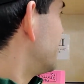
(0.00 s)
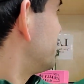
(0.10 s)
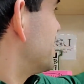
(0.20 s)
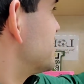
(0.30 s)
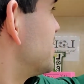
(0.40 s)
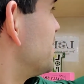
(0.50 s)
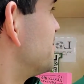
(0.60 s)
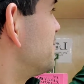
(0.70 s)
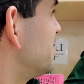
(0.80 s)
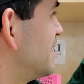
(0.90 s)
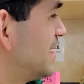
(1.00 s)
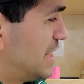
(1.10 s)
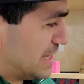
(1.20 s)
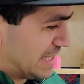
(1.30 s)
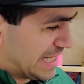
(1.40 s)
myself
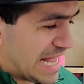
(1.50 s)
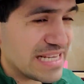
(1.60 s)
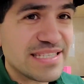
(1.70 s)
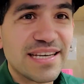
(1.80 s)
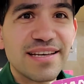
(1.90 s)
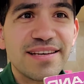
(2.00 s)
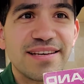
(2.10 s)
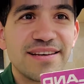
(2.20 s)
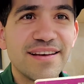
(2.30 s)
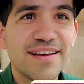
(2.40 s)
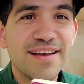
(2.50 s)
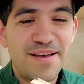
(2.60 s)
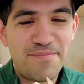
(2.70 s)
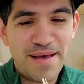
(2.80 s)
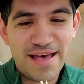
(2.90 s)
a classic
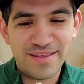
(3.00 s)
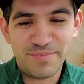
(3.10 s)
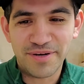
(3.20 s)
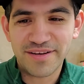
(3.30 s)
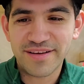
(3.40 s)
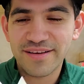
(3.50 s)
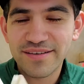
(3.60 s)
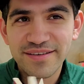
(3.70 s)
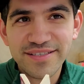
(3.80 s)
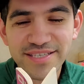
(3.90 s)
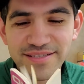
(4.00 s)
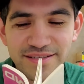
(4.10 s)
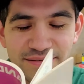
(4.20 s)
math book and just